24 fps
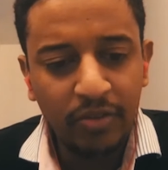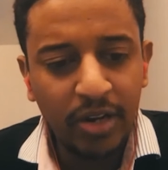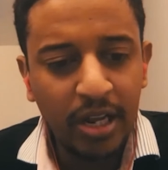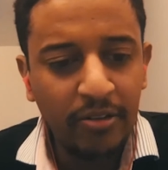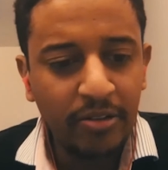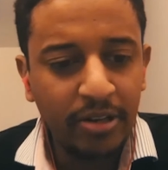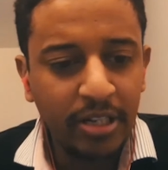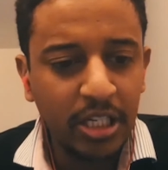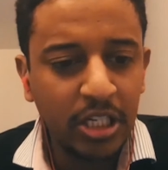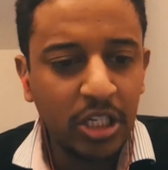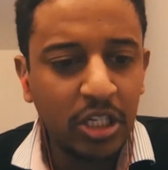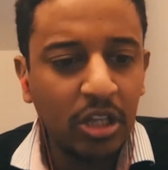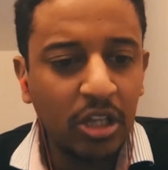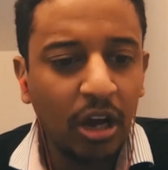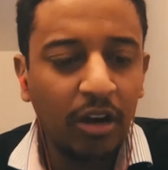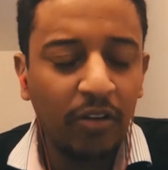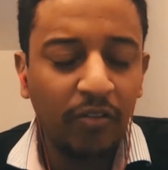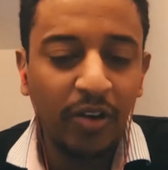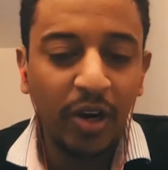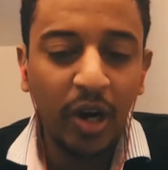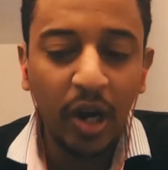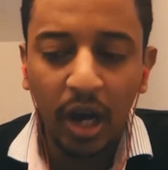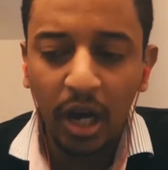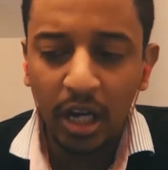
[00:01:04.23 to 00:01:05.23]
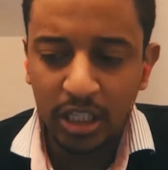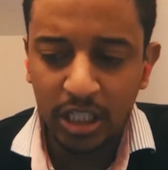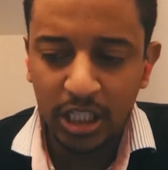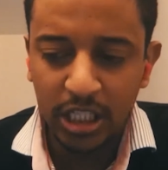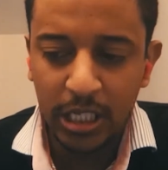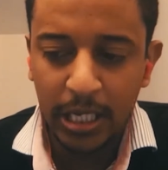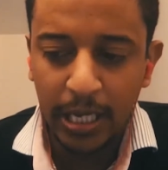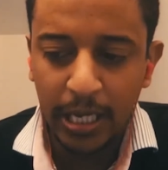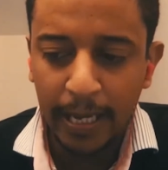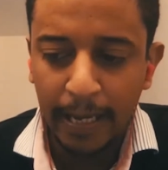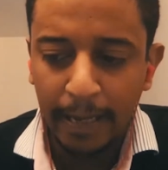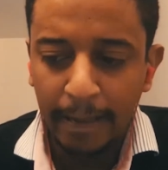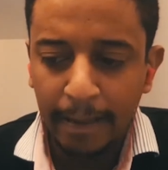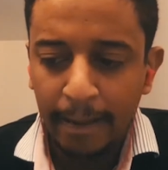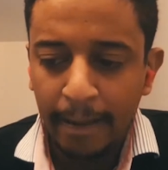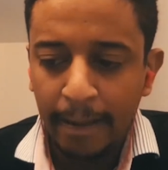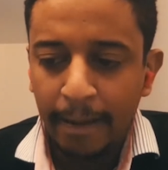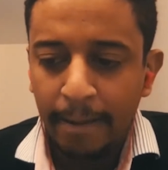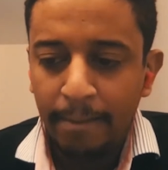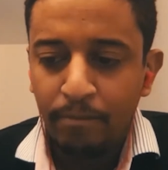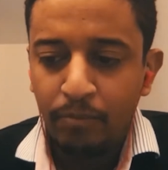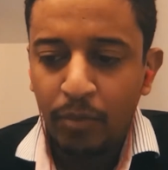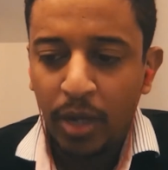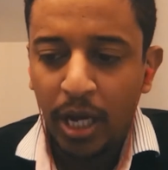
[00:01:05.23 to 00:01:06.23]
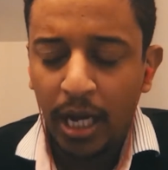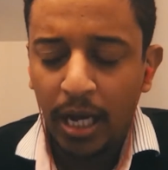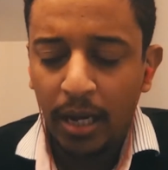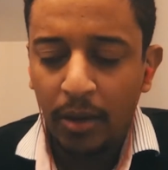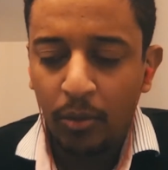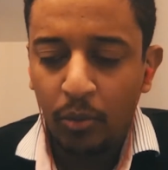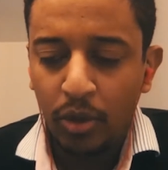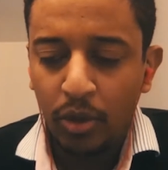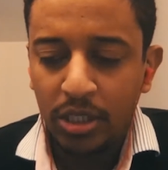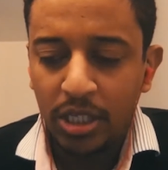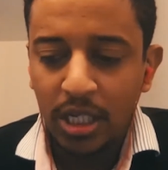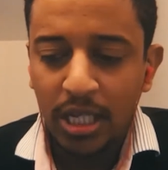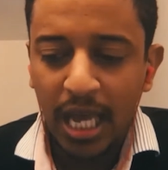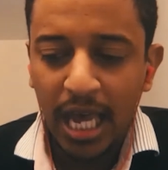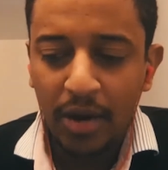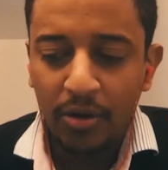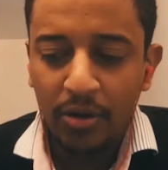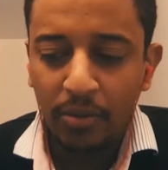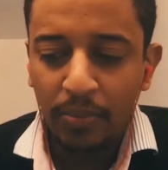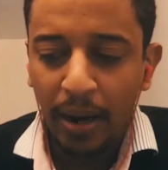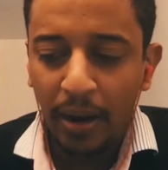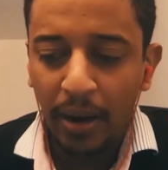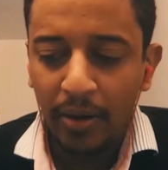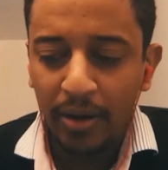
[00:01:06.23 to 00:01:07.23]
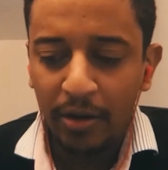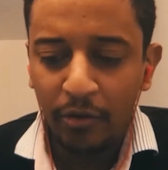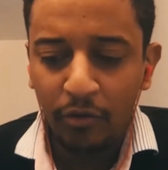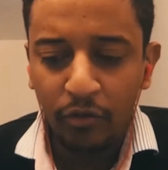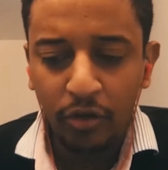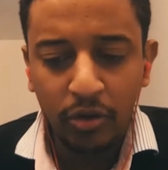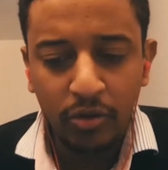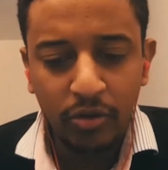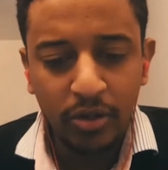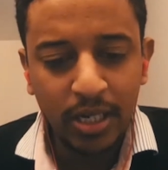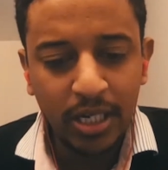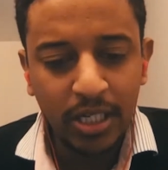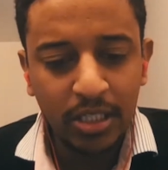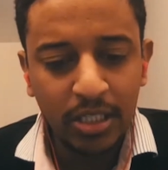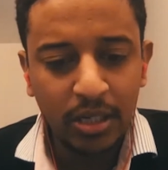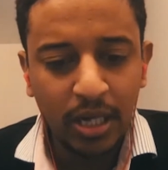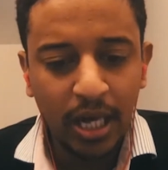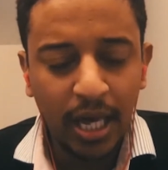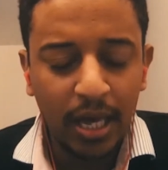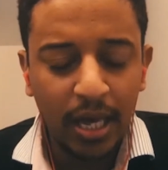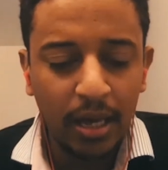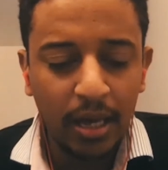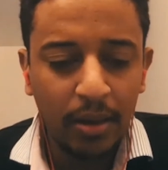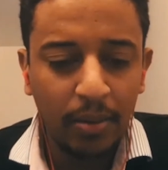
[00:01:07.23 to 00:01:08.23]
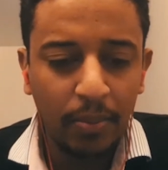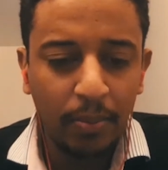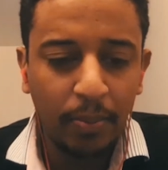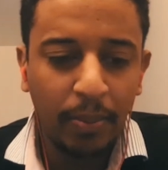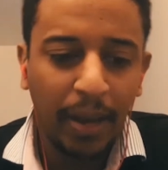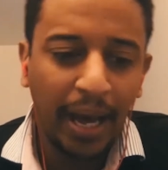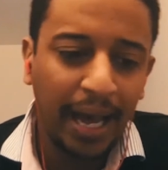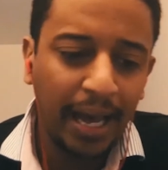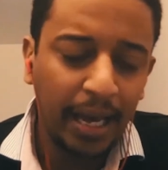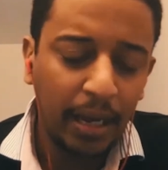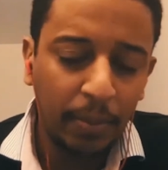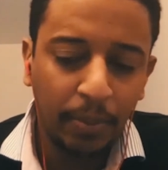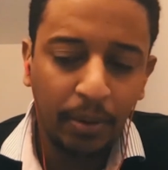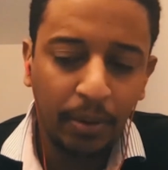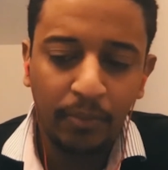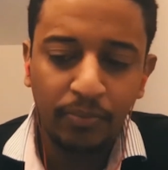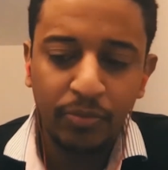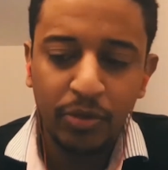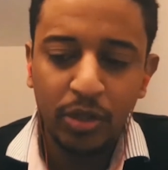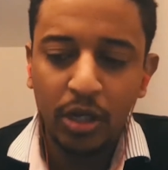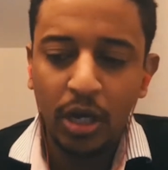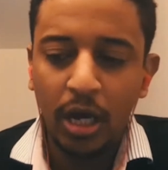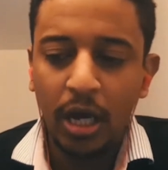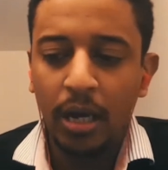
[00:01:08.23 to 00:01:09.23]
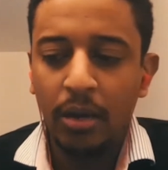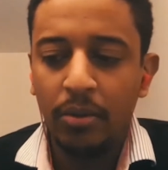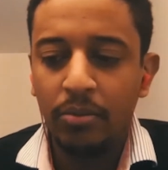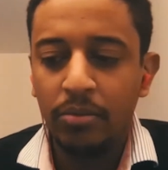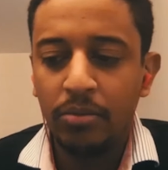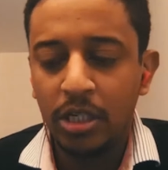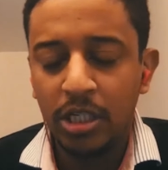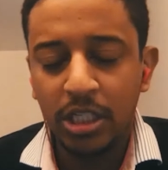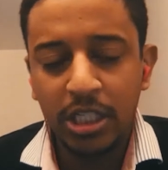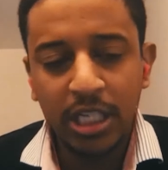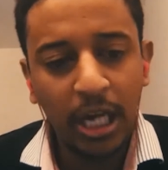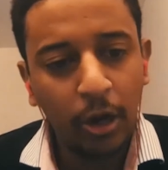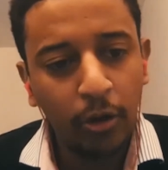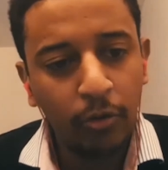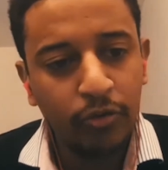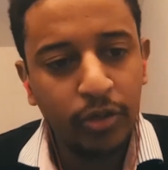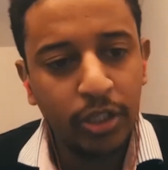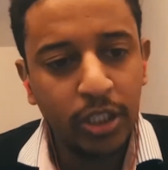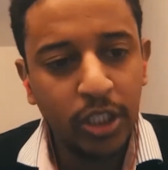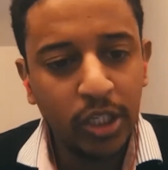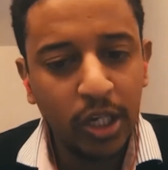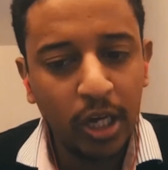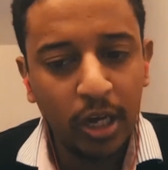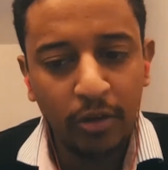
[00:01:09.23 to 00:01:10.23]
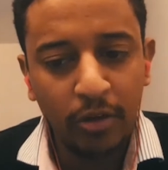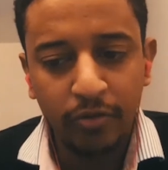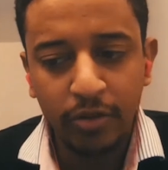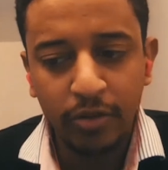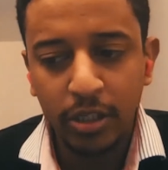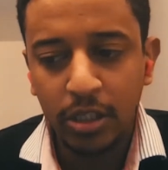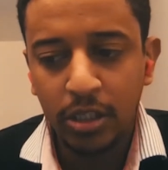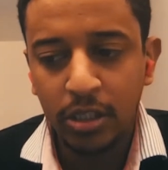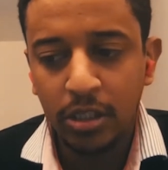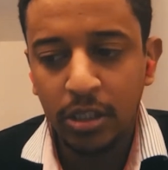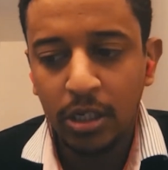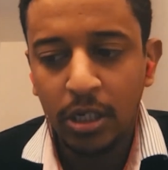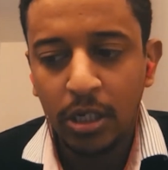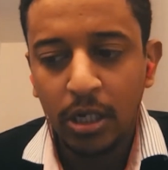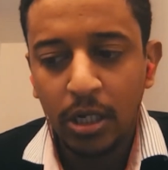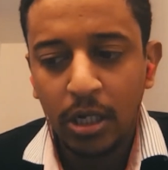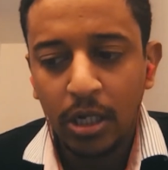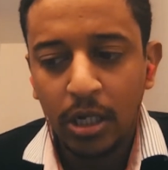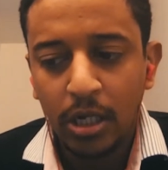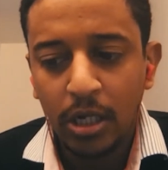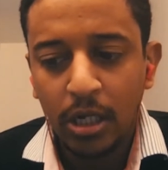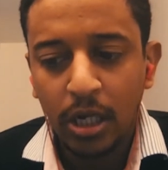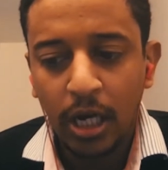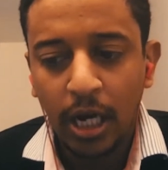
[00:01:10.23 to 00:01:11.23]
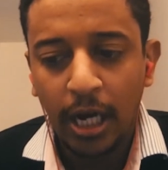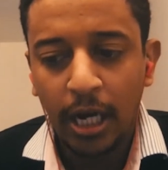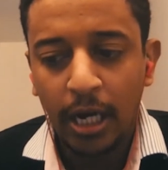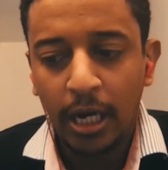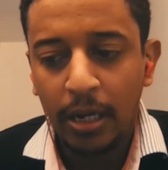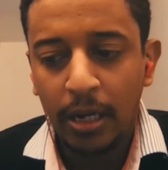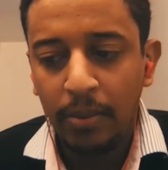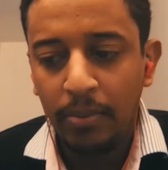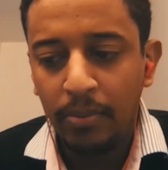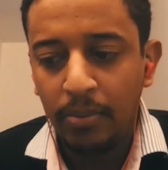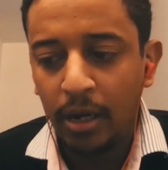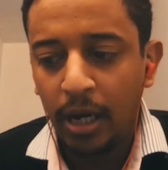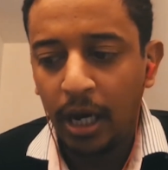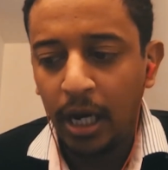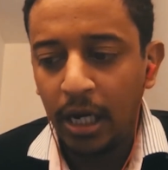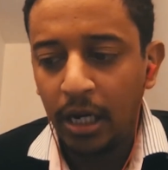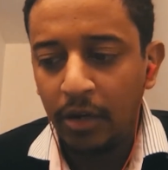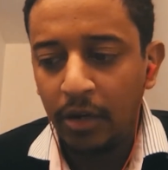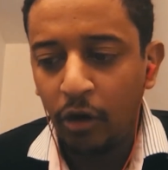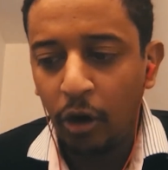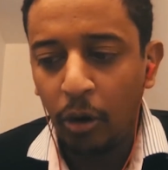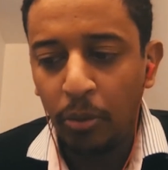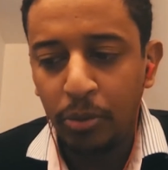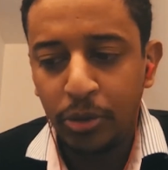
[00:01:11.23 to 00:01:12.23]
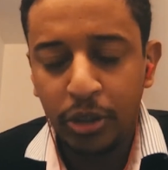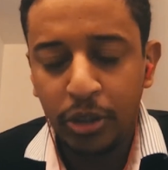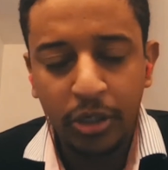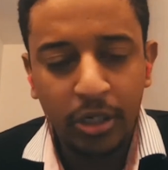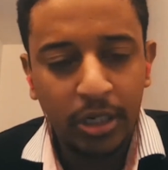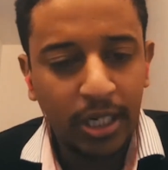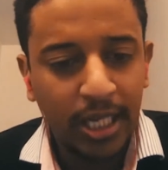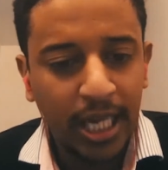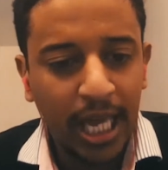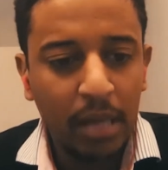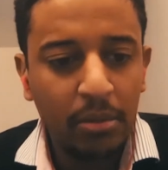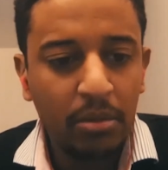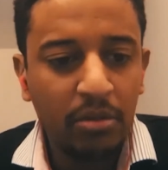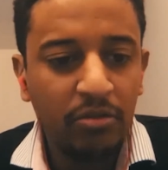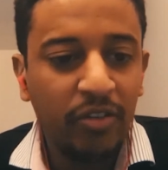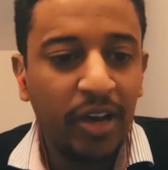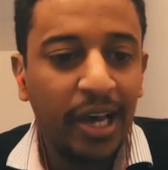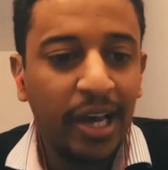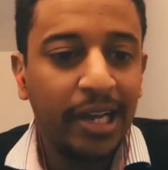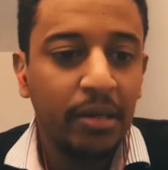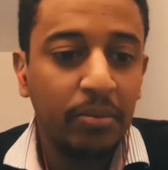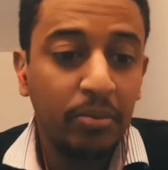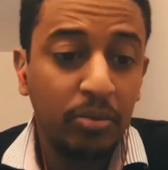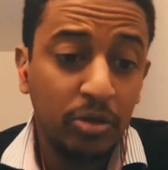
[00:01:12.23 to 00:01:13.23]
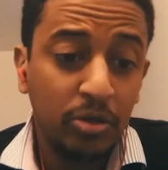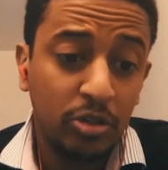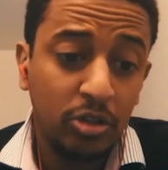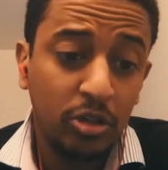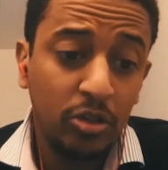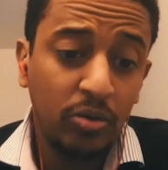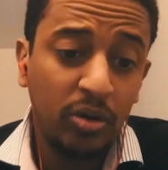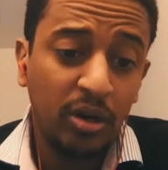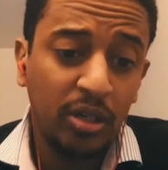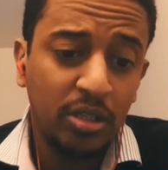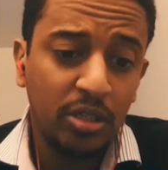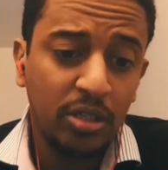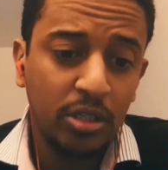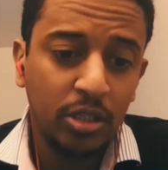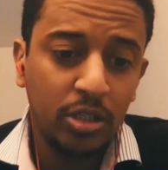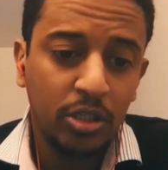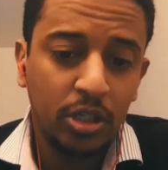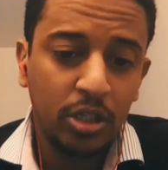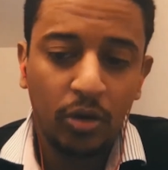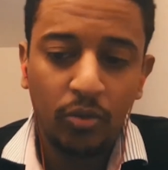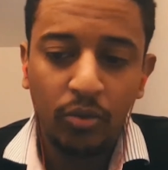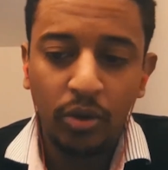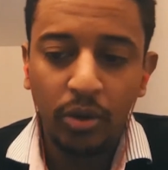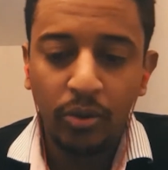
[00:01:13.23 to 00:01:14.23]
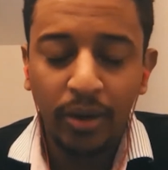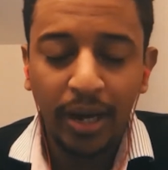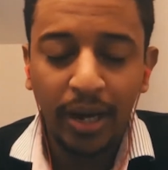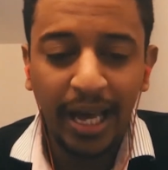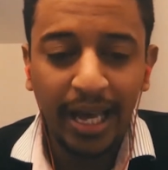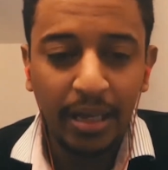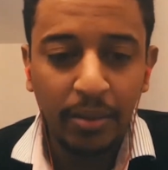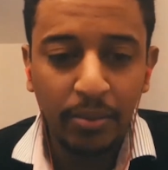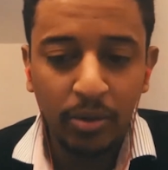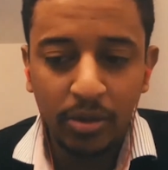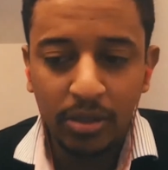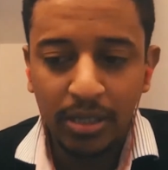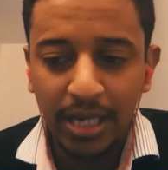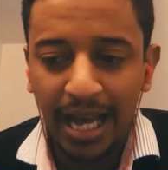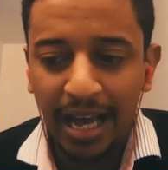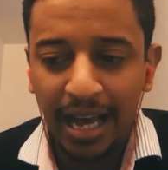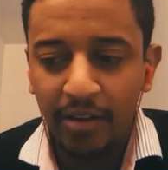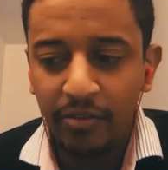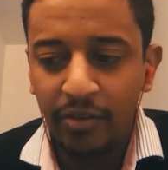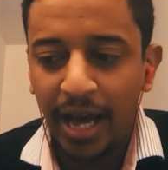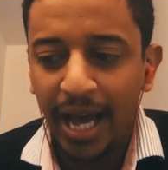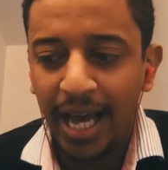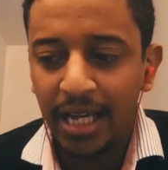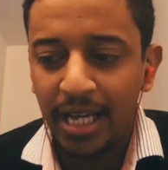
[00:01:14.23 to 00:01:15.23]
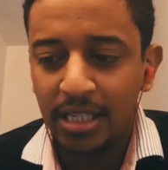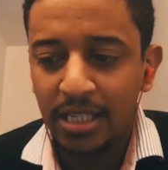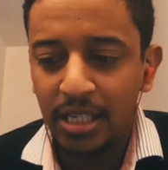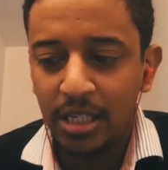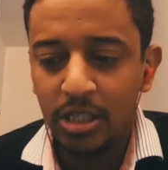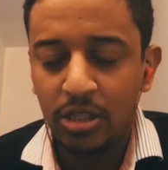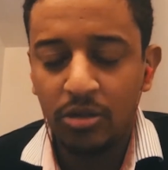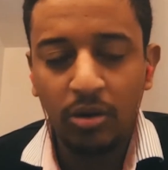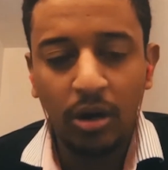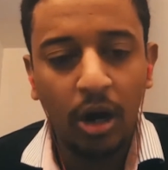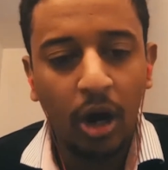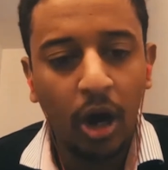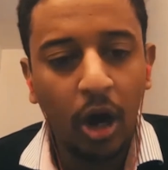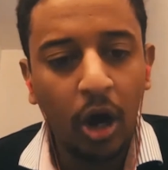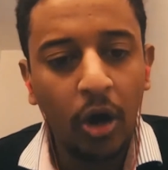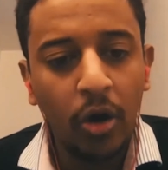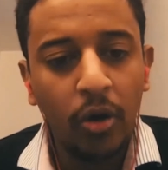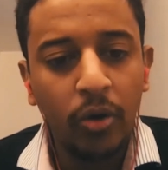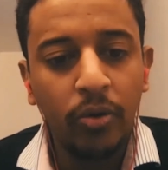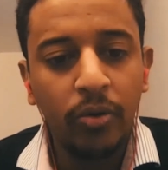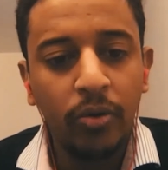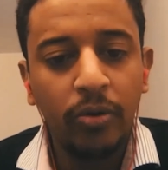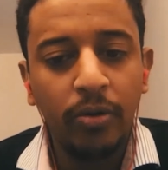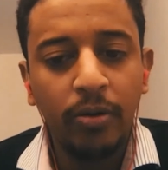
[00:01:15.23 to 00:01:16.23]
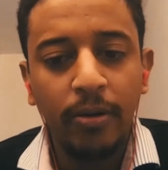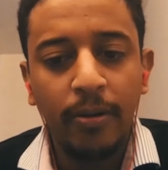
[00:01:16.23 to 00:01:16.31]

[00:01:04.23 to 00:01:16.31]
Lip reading: the start of last year. We did hear about it a few years back, but the self-service kind of option came available to us. So we were able to have access to our own